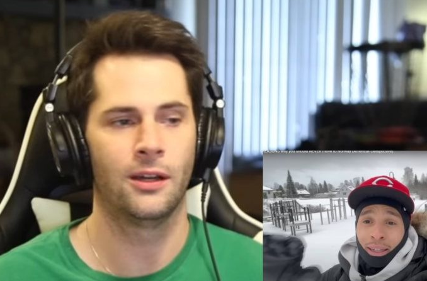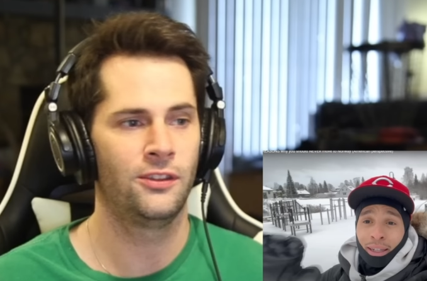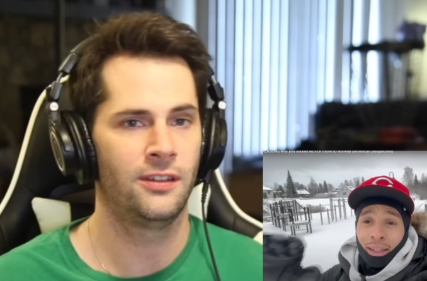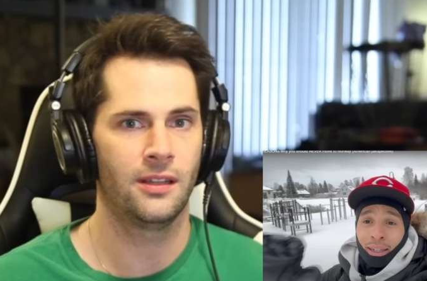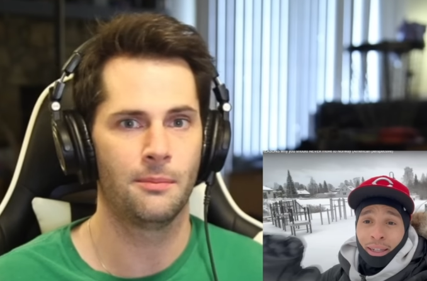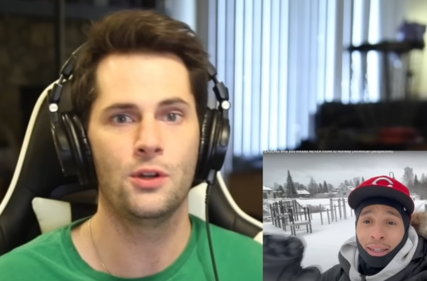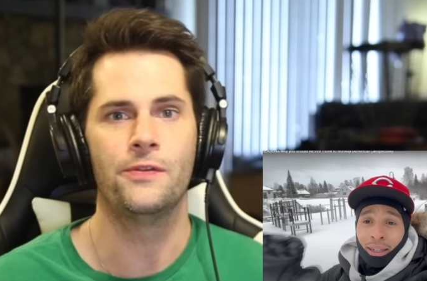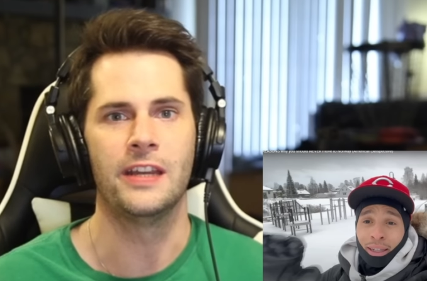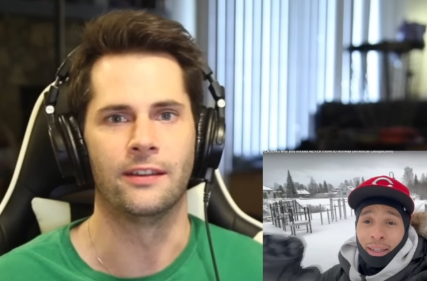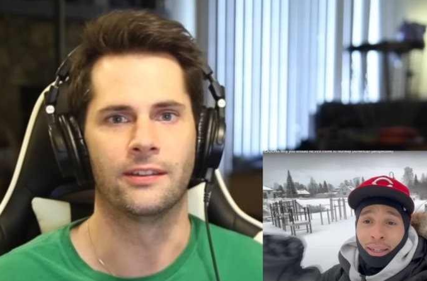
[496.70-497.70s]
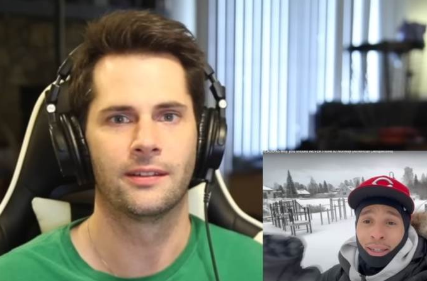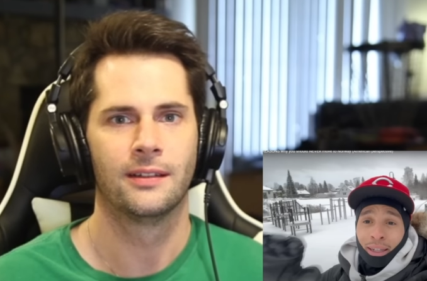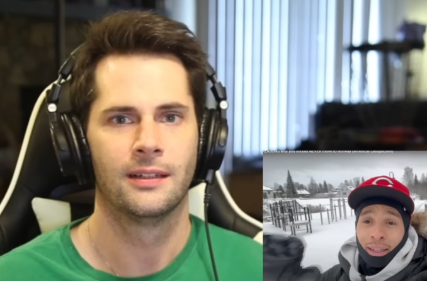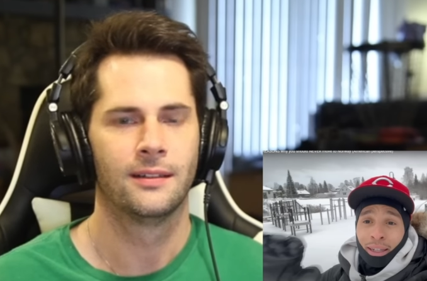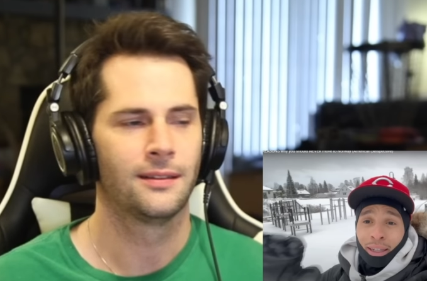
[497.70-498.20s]
Speaker 1: to the movies.
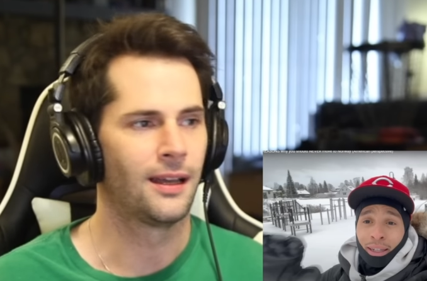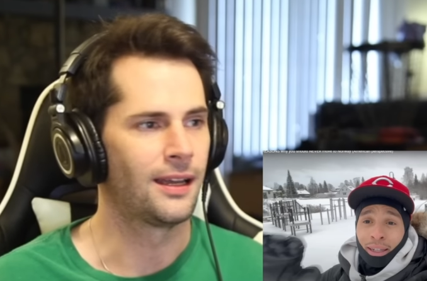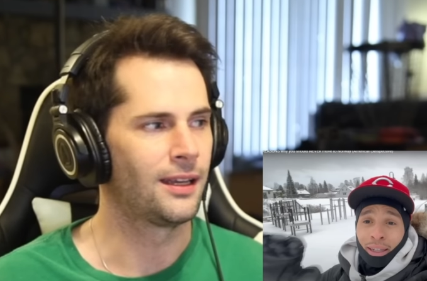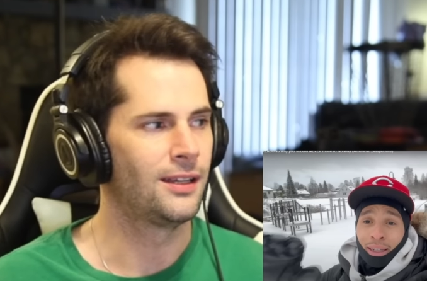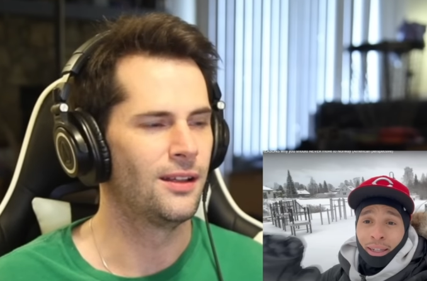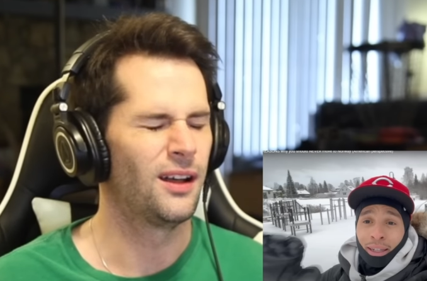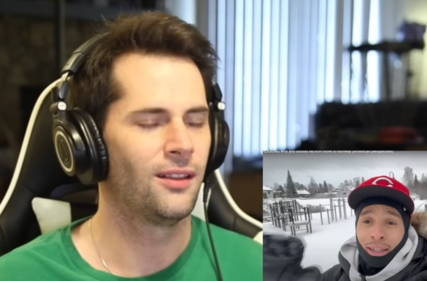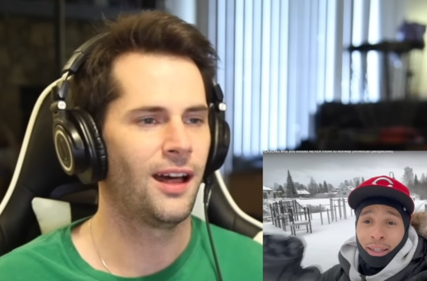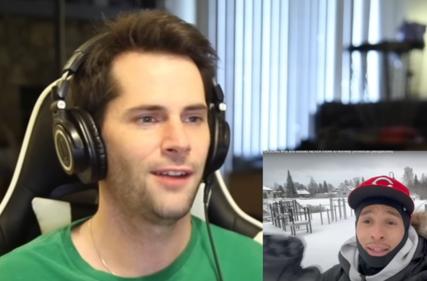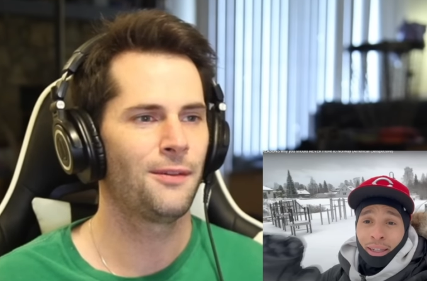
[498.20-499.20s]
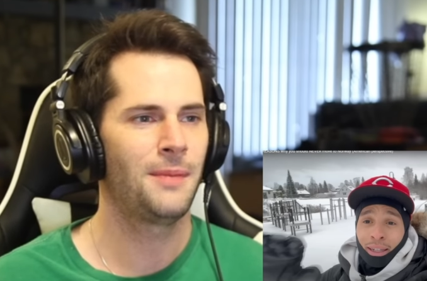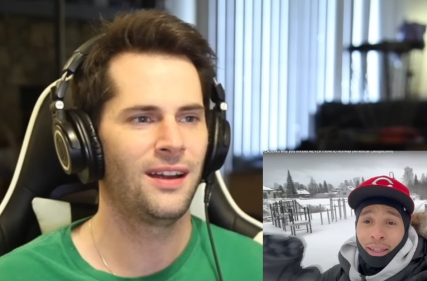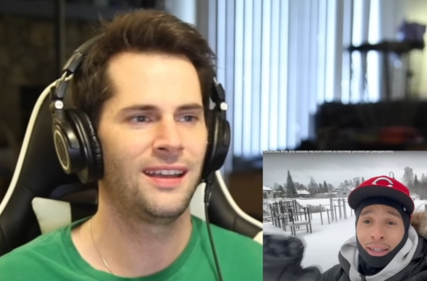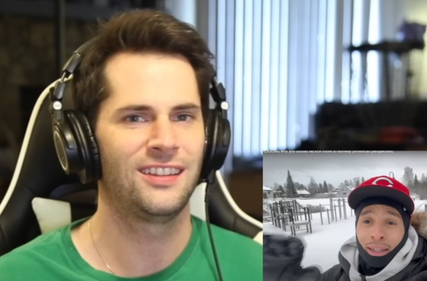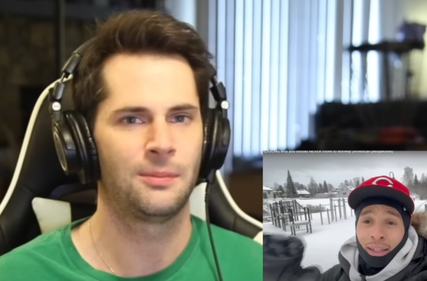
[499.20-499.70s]
Like, a lot of
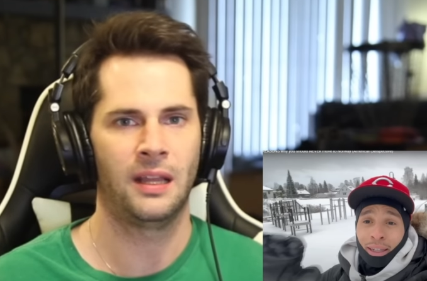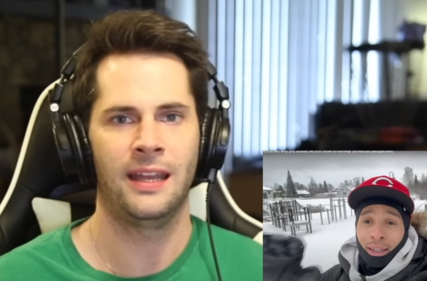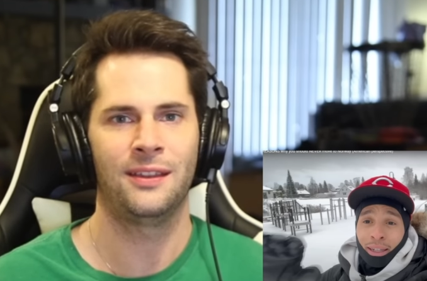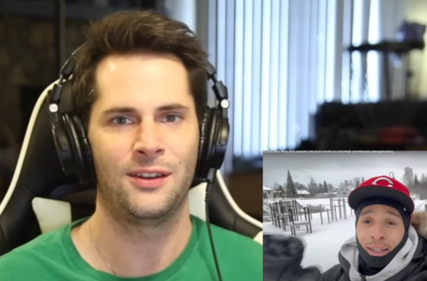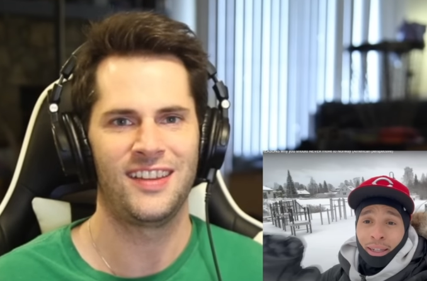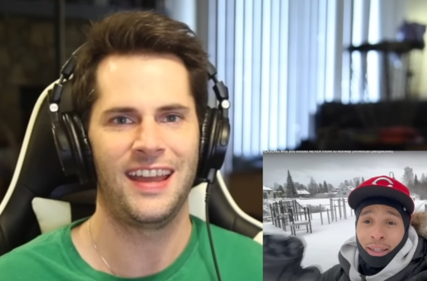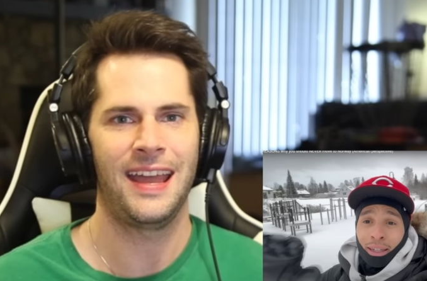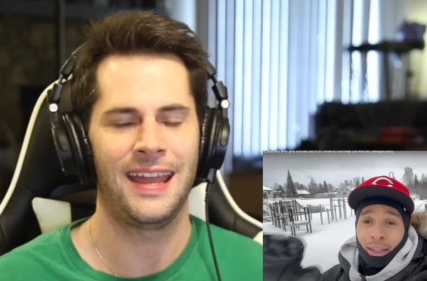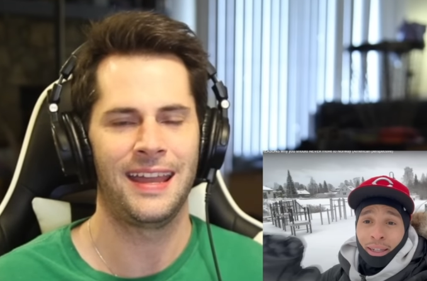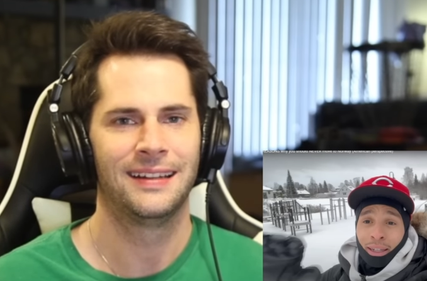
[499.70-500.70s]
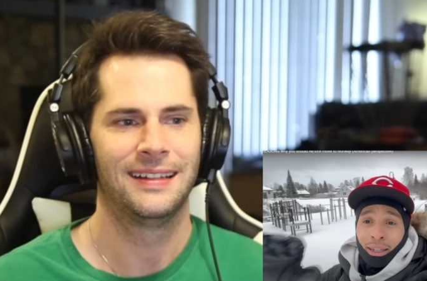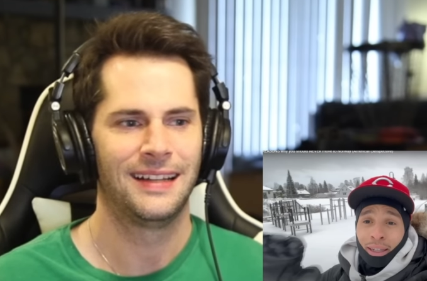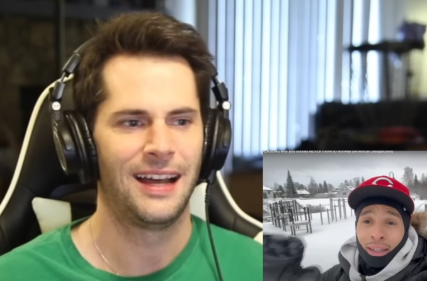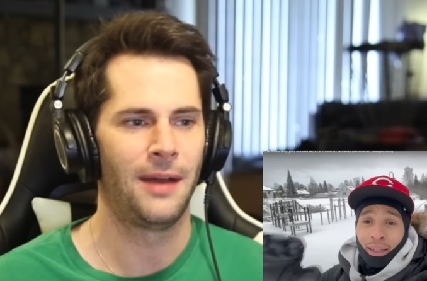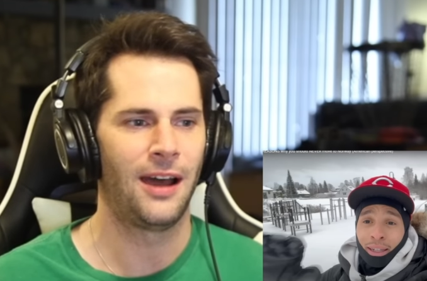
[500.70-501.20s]
Americans plan their day
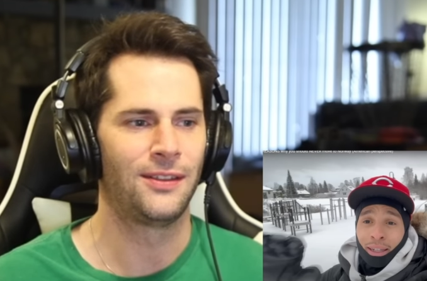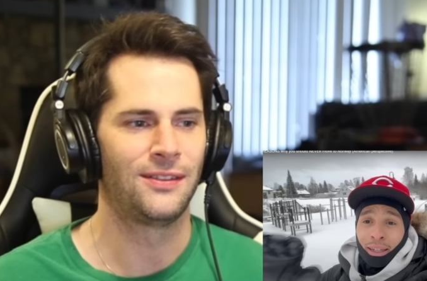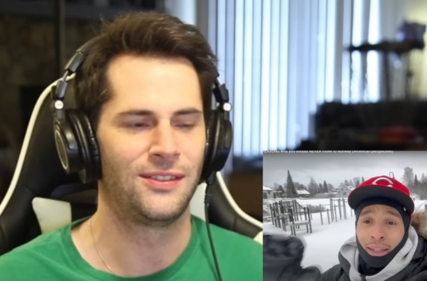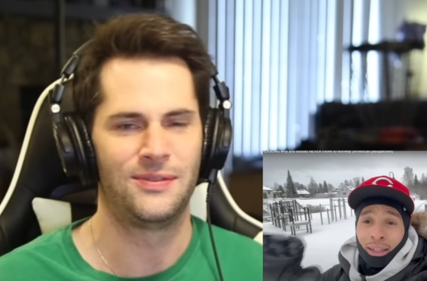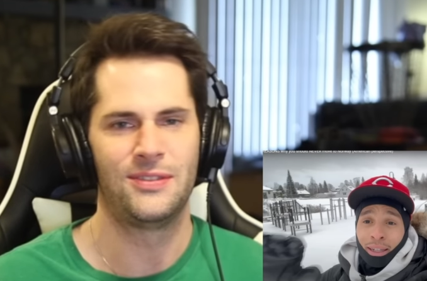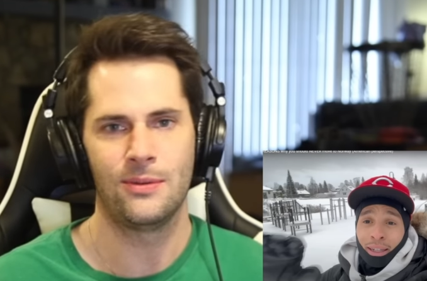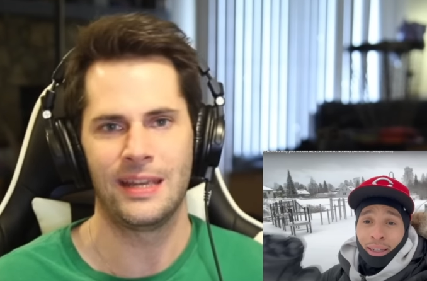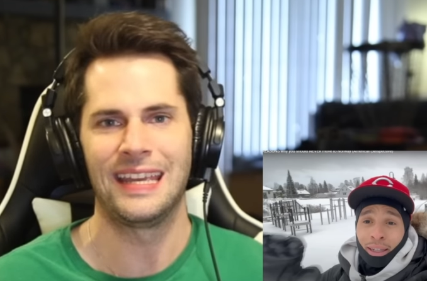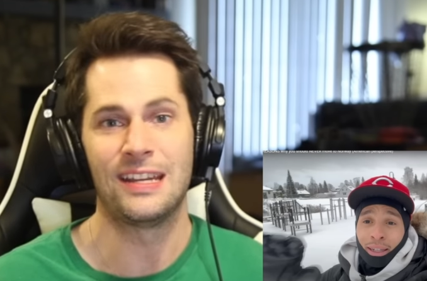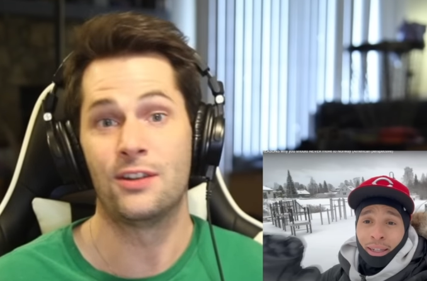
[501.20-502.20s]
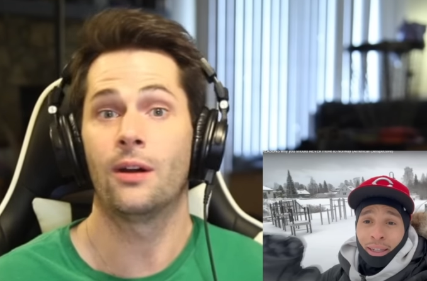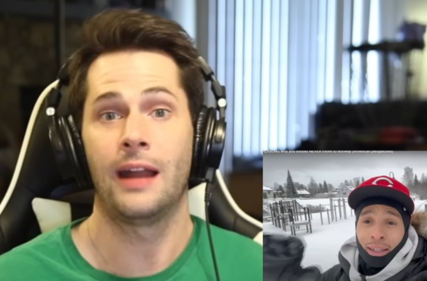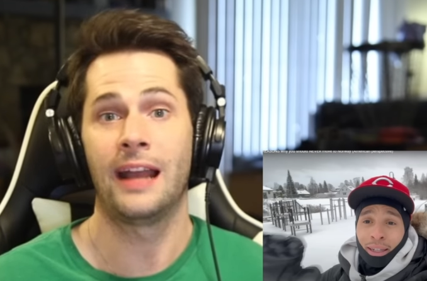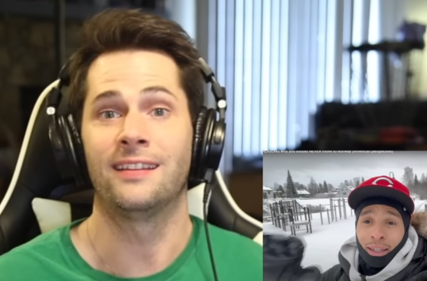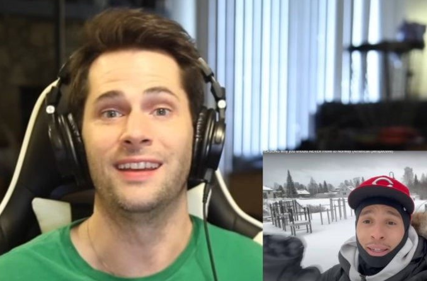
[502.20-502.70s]
about doing indoor
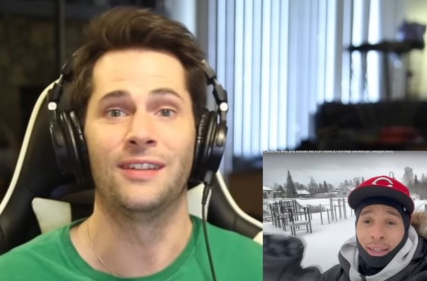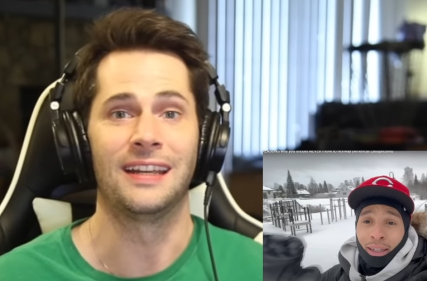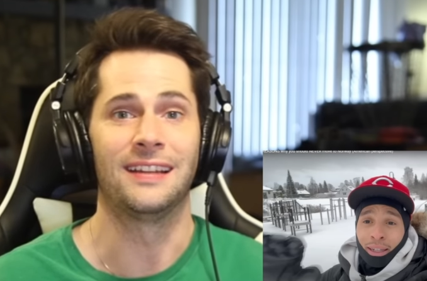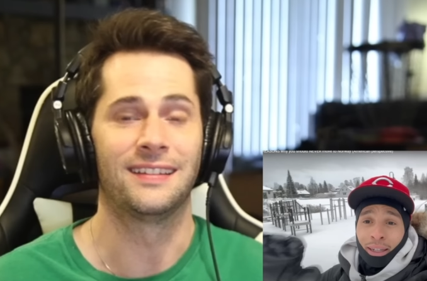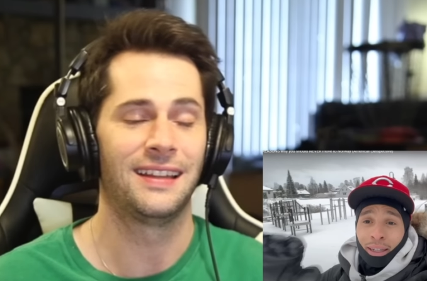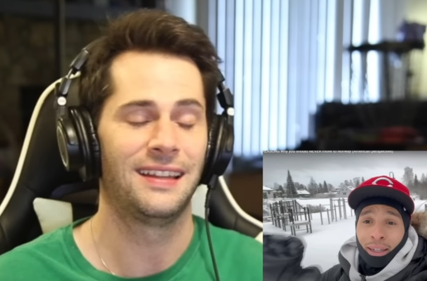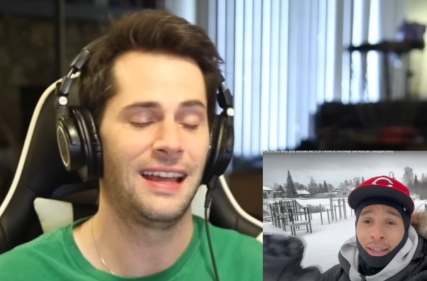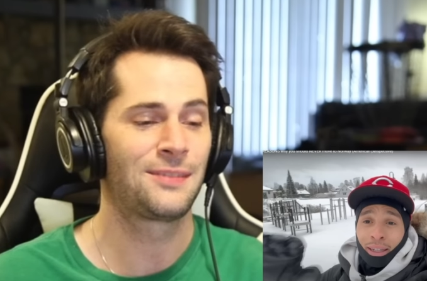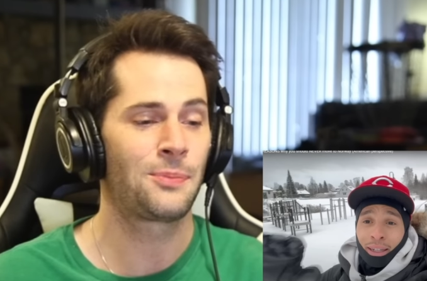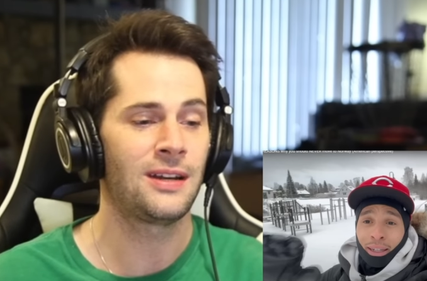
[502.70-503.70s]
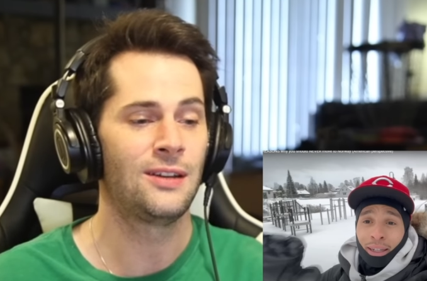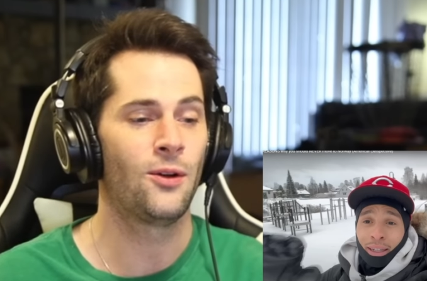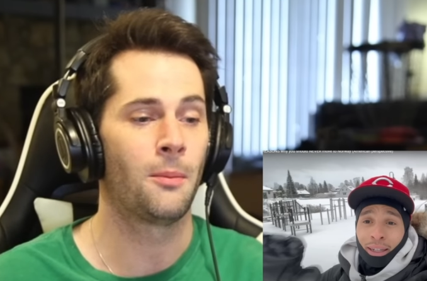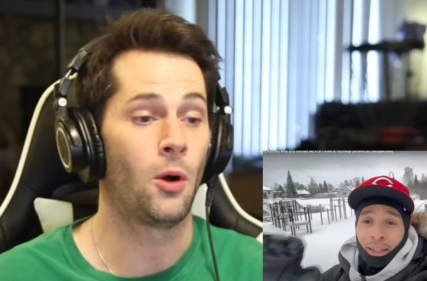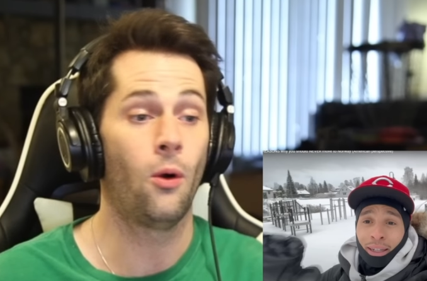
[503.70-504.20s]
activities, and that's pretty normal.